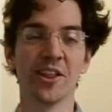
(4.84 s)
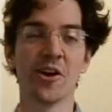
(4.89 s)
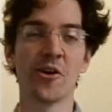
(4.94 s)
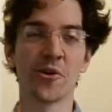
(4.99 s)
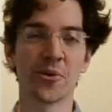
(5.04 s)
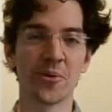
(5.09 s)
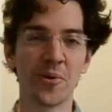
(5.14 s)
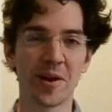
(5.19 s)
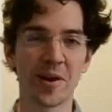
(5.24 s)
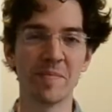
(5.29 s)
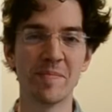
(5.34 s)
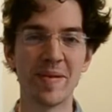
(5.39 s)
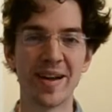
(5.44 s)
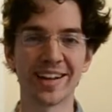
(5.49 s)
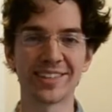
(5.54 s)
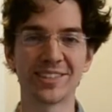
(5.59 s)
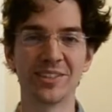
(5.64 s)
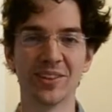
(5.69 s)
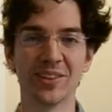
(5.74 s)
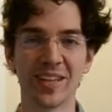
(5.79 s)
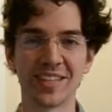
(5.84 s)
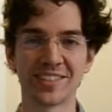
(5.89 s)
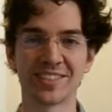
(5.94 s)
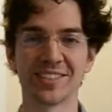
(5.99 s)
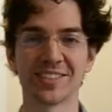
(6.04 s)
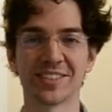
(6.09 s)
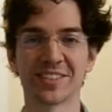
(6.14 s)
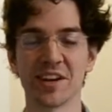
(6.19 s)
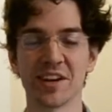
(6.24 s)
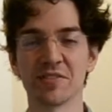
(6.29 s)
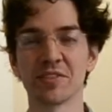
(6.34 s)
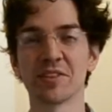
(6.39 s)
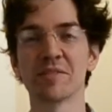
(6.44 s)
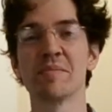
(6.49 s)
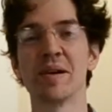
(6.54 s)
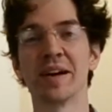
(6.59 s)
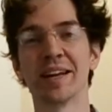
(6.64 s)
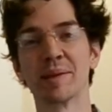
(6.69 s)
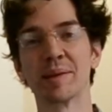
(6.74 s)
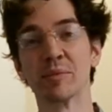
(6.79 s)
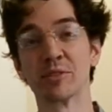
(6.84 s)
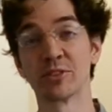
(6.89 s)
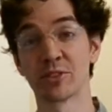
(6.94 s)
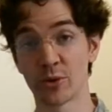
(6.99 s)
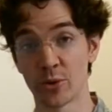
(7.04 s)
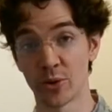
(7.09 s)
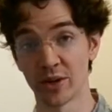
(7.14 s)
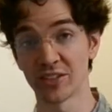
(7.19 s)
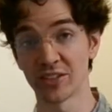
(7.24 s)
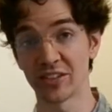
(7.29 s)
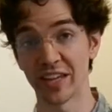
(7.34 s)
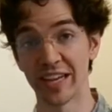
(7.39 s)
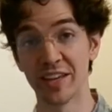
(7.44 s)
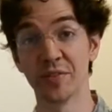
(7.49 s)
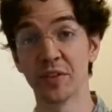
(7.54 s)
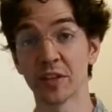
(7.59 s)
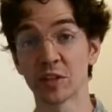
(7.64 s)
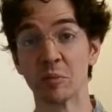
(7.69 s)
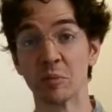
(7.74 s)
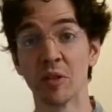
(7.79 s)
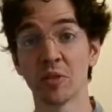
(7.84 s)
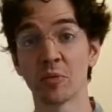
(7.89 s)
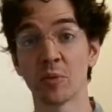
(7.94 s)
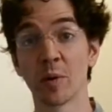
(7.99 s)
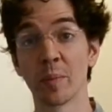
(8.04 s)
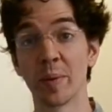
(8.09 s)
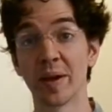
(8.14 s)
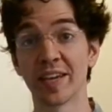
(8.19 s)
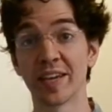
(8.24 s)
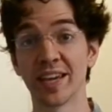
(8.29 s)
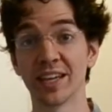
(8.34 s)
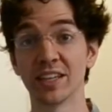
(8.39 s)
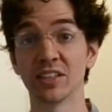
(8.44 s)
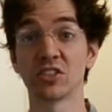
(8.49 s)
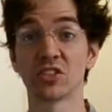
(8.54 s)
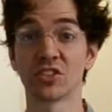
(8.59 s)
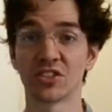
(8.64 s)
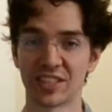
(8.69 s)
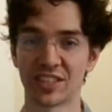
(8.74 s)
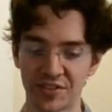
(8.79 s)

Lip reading: Hello and welcome back to Let's Discover. My name is Chris, and this month we're making